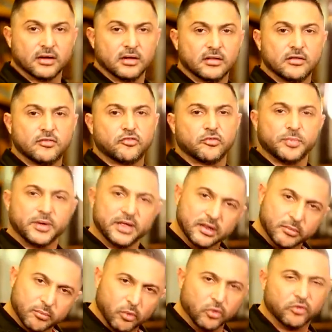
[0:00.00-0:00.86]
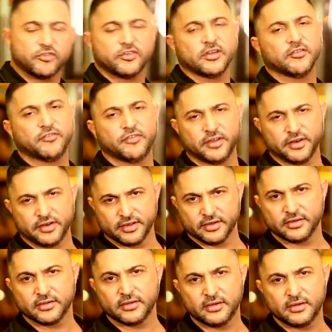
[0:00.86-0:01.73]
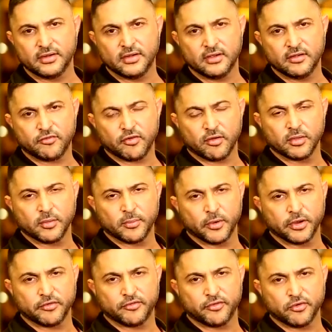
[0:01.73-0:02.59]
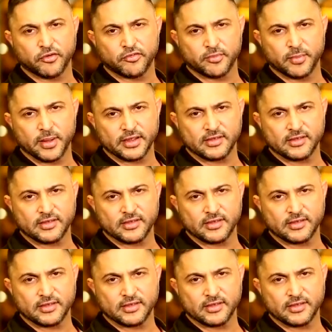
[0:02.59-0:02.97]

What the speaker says: curls to be the most inferior from the point of view of the